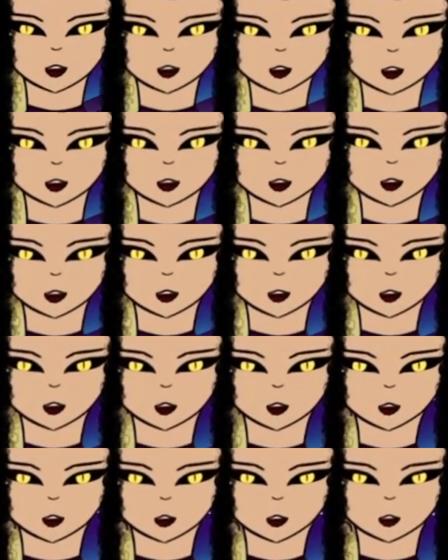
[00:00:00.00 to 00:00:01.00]

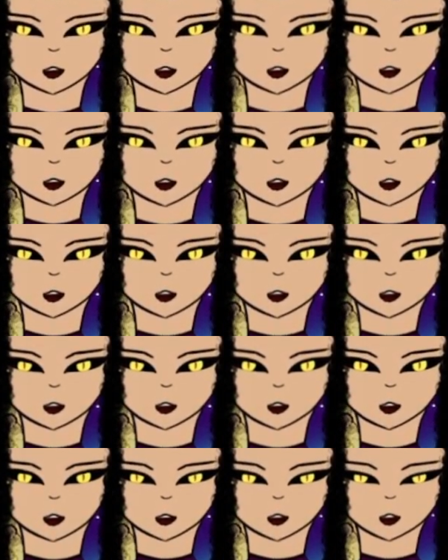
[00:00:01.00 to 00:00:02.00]

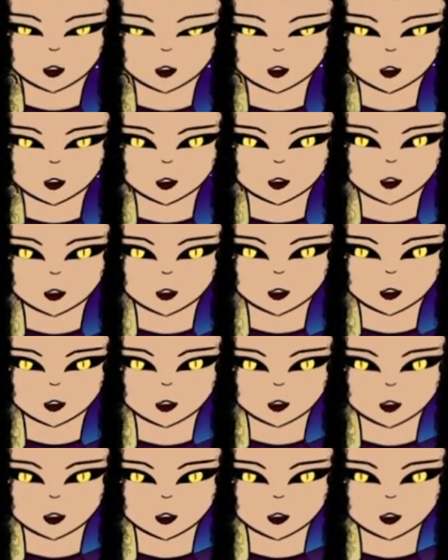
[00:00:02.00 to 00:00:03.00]

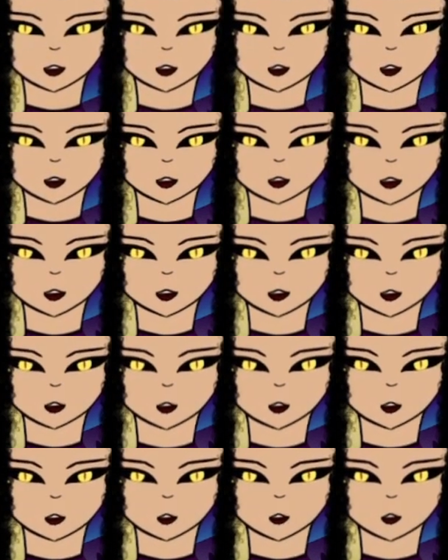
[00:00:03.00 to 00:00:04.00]

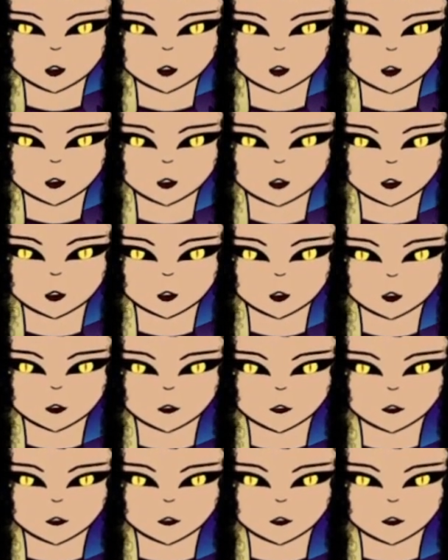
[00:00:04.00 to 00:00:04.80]
Nobody speaks.